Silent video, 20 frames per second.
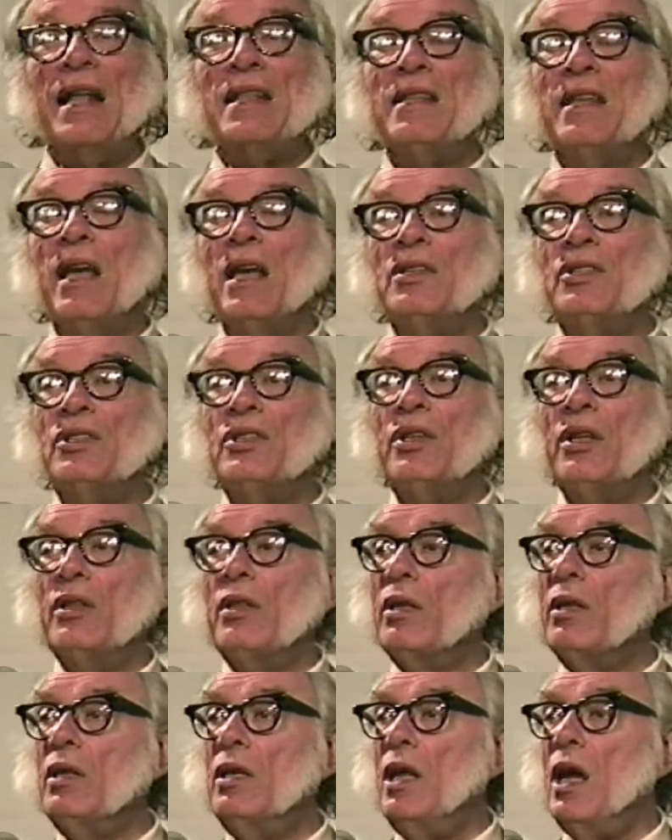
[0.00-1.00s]
that gets
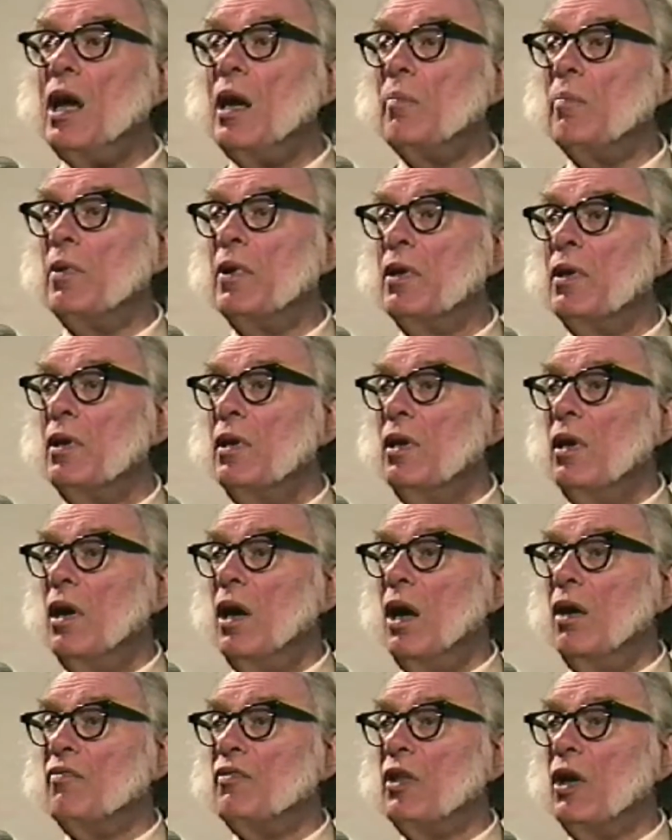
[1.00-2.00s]
to the nub
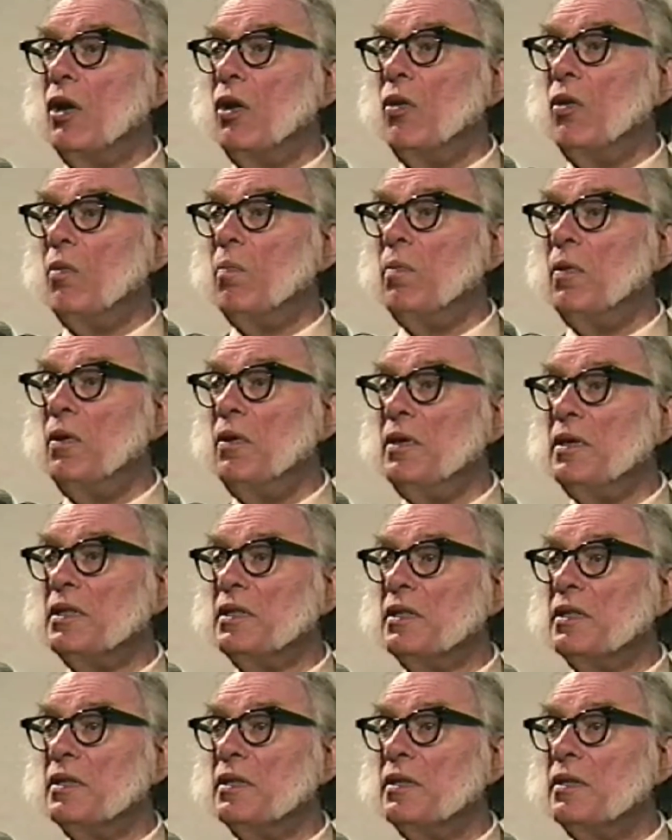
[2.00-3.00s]
of the whole
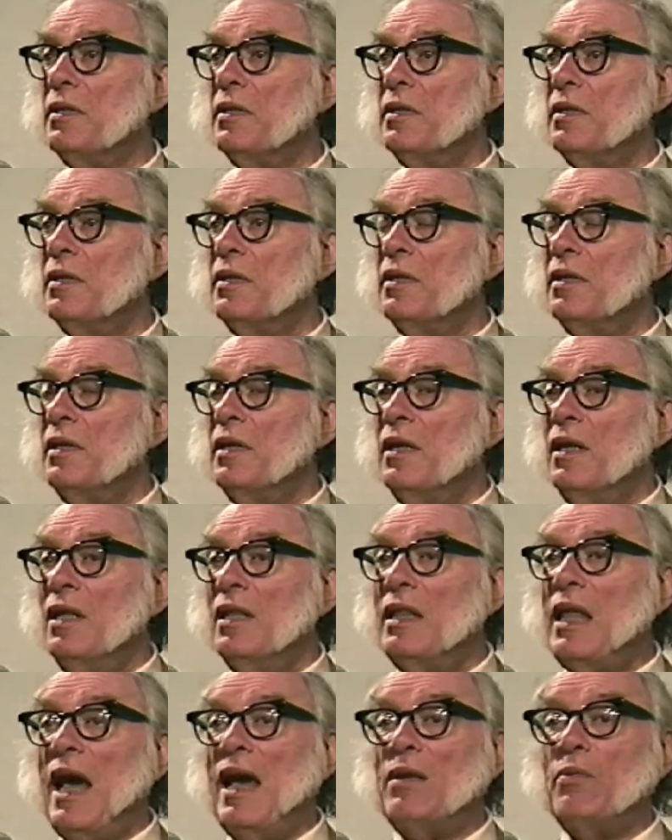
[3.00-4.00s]
point,
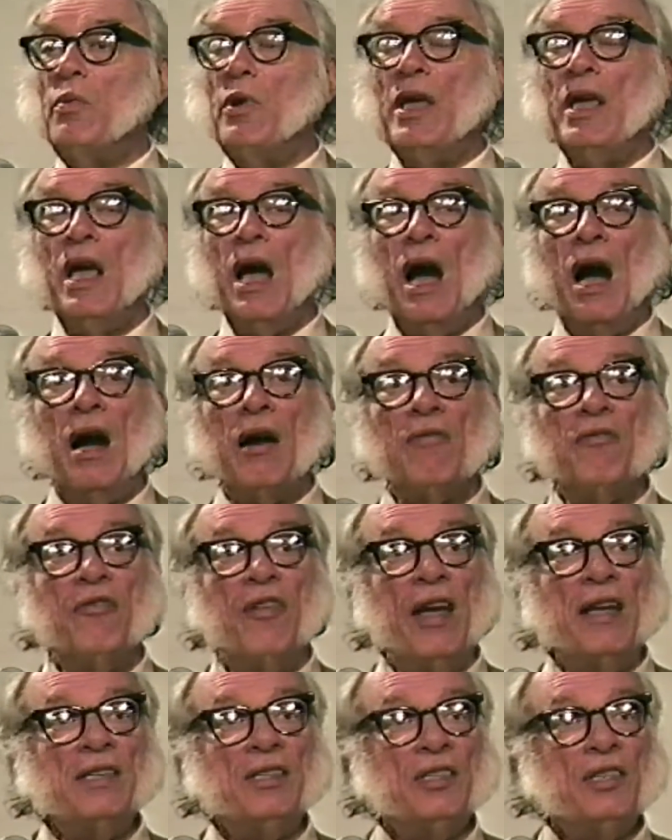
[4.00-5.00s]
that we are
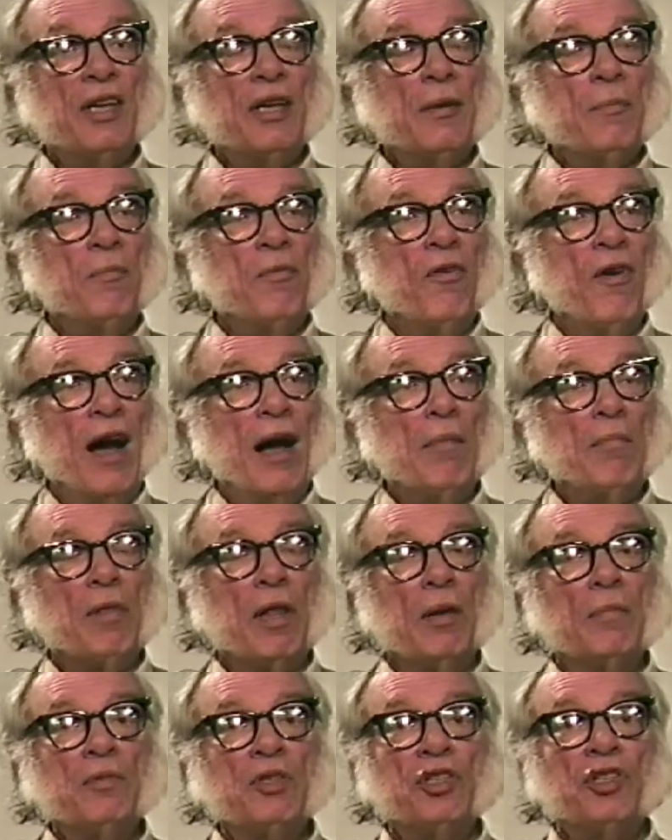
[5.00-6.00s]
facing
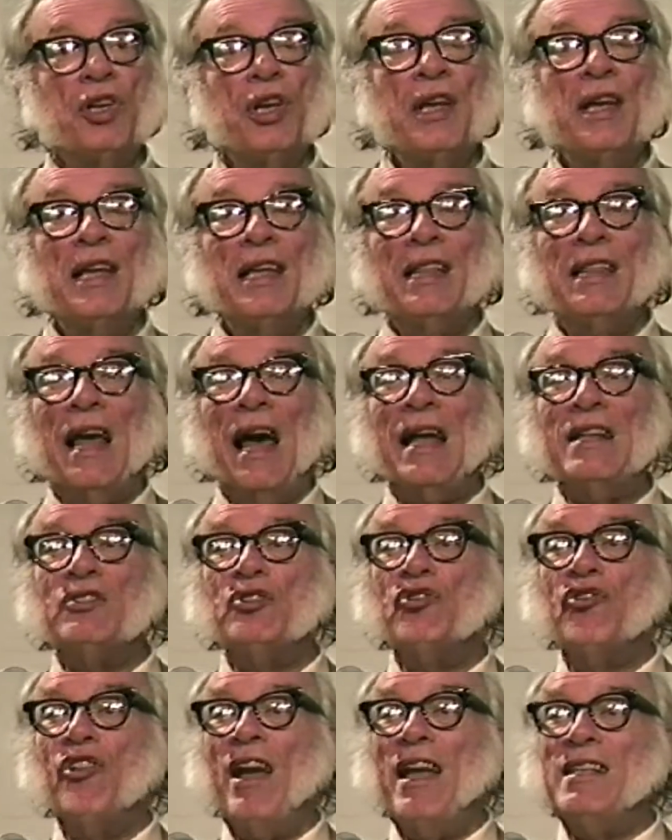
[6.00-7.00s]
problems
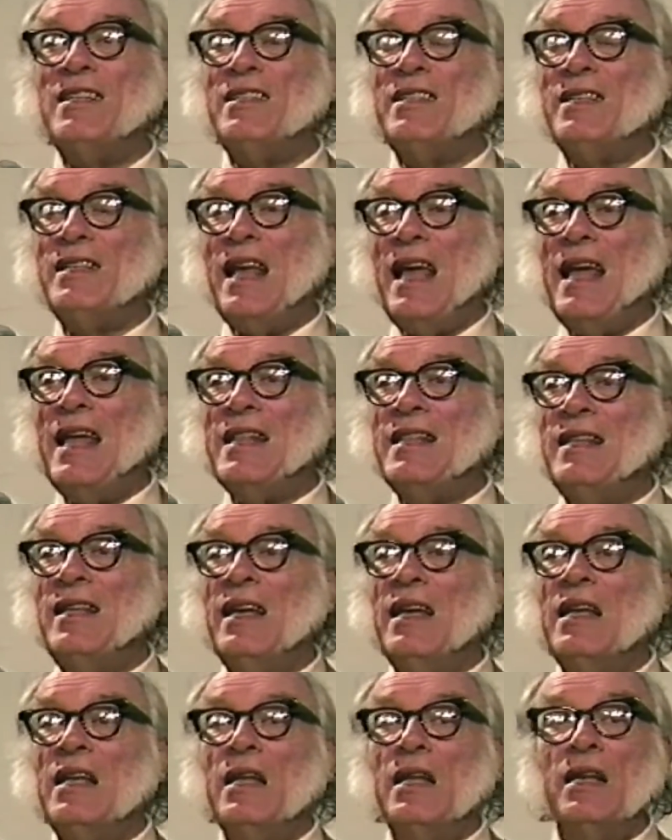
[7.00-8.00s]
that
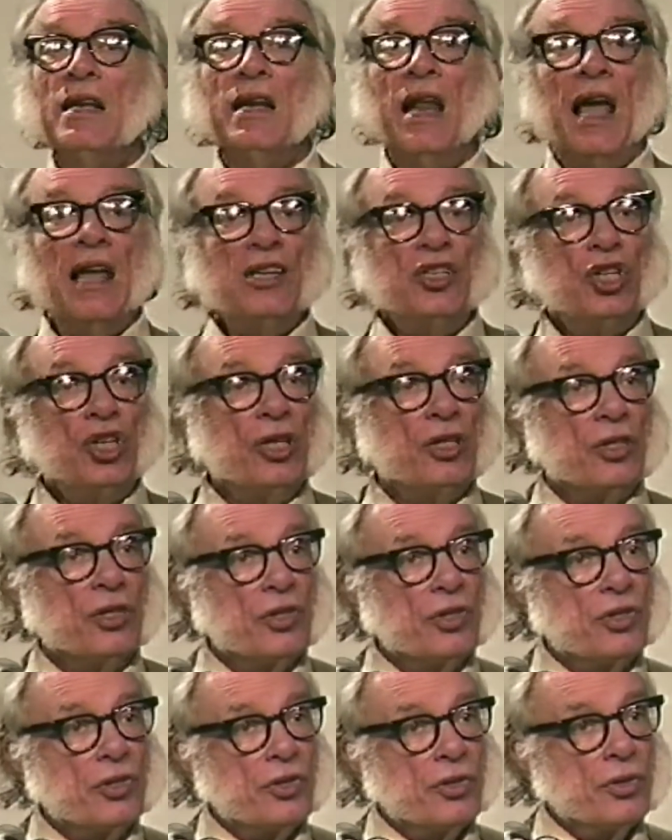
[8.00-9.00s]
transcend
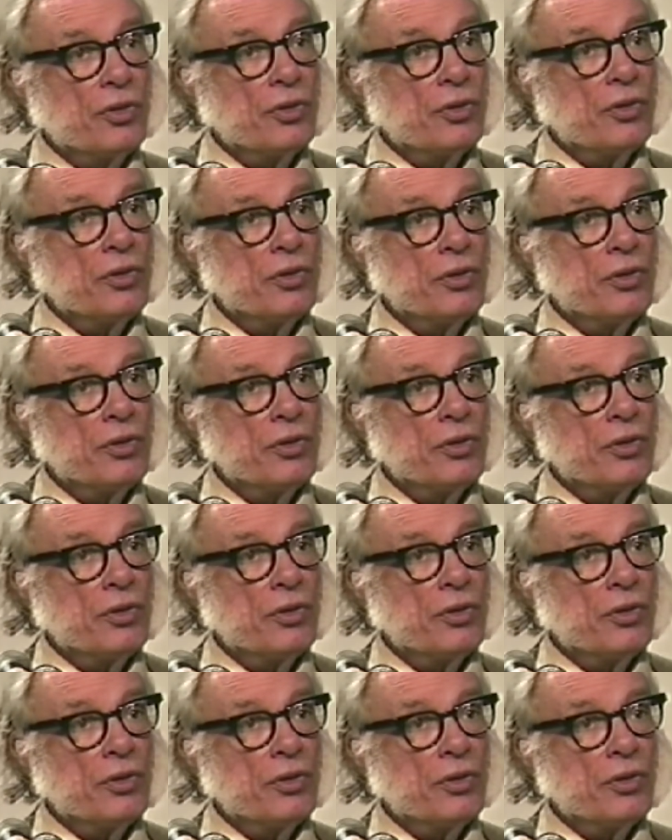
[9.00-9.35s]
nations.